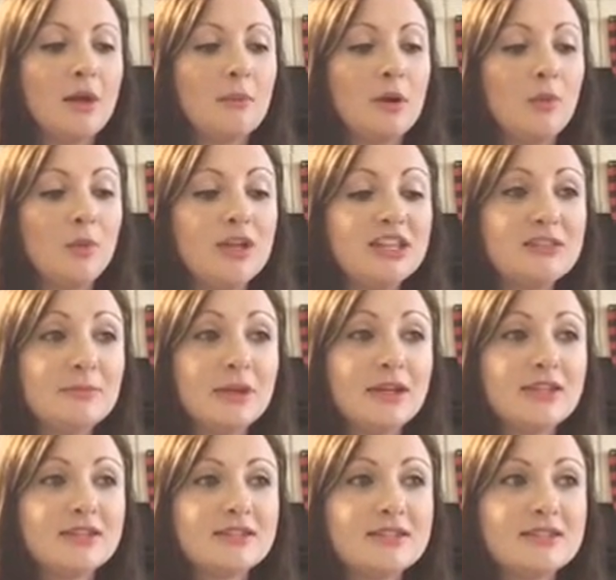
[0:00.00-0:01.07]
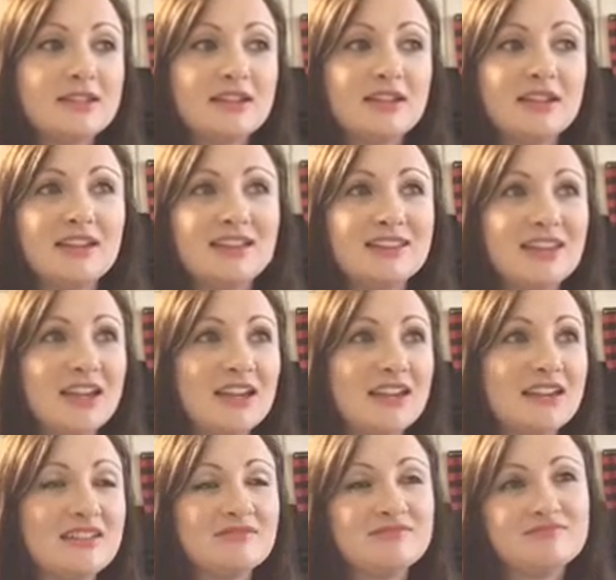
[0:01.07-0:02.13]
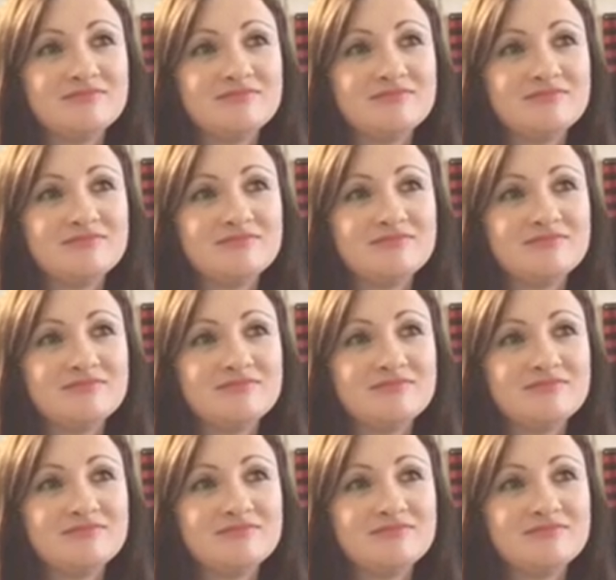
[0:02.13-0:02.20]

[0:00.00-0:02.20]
But we spend like